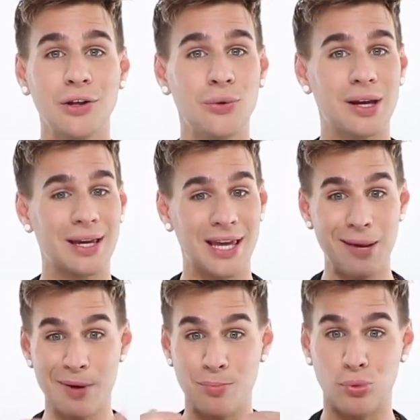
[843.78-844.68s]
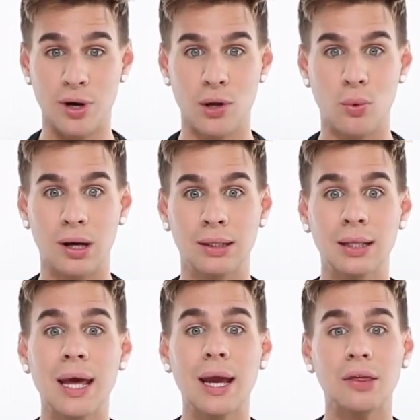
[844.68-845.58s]
You can keep it pretty one
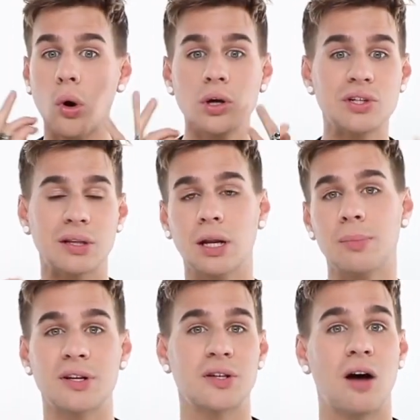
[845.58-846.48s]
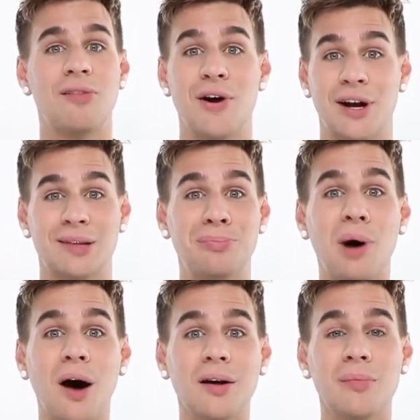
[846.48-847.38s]
length or just a little bit of soft layering at the
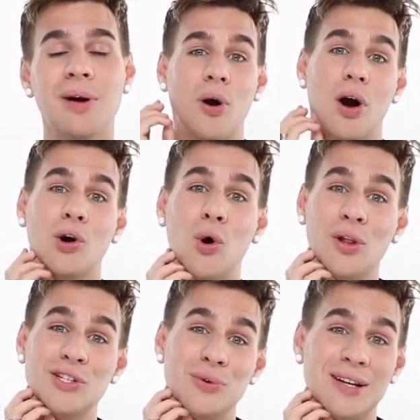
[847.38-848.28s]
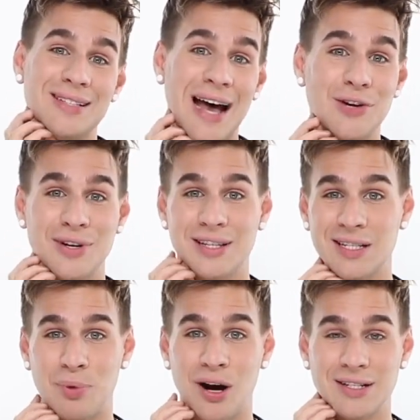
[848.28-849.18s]
bottom where our goal is to exaggerate
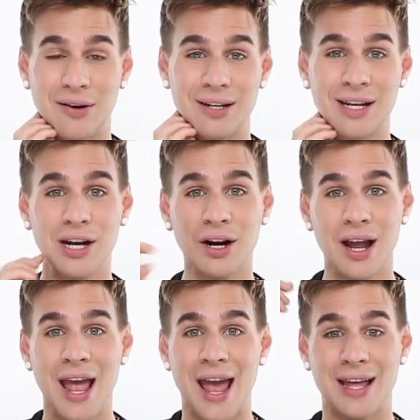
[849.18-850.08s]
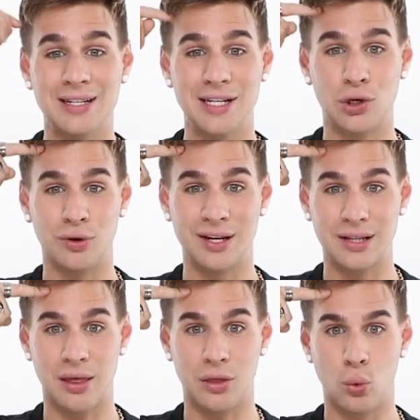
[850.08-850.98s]
this part down here and decrease
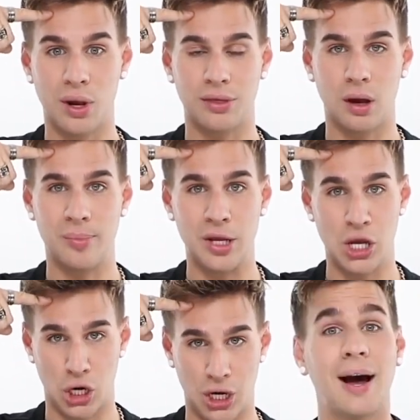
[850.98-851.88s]
the width up here.